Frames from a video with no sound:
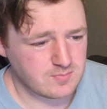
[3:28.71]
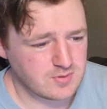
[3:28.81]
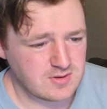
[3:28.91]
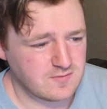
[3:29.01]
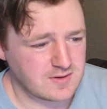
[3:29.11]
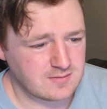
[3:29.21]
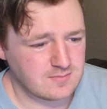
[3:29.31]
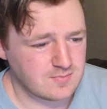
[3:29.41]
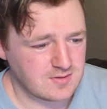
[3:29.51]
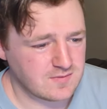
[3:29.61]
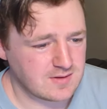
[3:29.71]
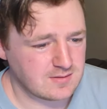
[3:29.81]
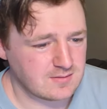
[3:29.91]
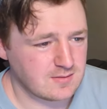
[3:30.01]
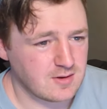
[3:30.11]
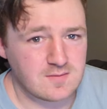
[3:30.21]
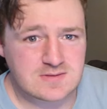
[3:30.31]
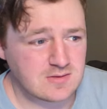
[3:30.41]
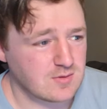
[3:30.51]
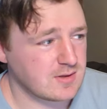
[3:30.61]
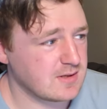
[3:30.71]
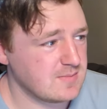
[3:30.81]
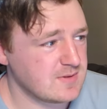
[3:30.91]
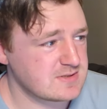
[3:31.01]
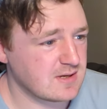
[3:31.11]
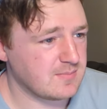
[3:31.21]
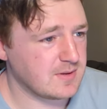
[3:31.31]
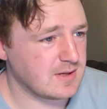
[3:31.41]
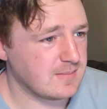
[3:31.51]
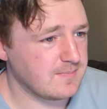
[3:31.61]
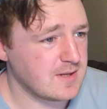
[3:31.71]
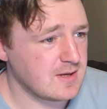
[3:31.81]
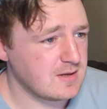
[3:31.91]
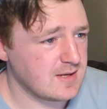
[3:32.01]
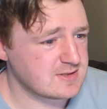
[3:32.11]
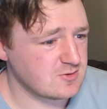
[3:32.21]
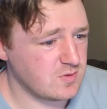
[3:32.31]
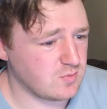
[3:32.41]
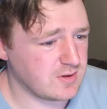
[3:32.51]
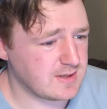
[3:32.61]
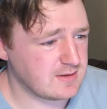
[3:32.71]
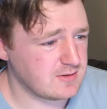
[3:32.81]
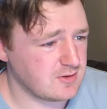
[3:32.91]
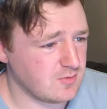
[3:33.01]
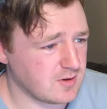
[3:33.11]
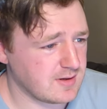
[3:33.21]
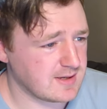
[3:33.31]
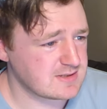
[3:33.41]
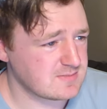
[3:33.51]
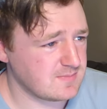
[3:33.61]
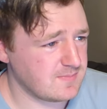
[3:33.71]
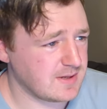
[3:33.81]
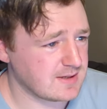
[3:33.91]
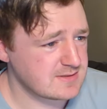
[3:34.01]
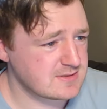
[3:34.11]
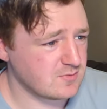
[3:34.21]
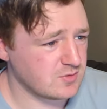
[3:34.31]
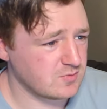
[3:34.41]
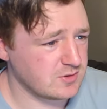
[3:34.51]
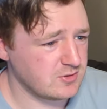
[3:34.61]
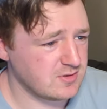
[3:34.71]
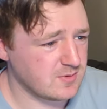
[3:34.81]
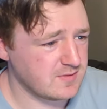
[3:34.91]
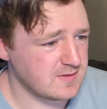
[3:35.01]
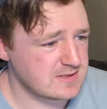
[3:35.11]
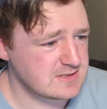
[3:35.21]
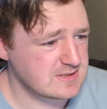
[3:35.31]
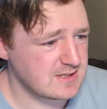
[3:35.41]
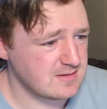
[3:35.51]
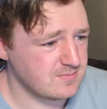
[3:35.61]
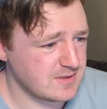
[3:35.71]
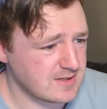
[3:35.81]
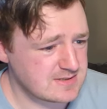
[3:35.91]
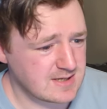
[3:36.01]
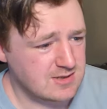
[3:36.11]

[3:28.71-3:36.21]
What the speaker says: Pretty fun. Obviously, want to keep this up. So we will get into our next picks. We'll do them on this site because I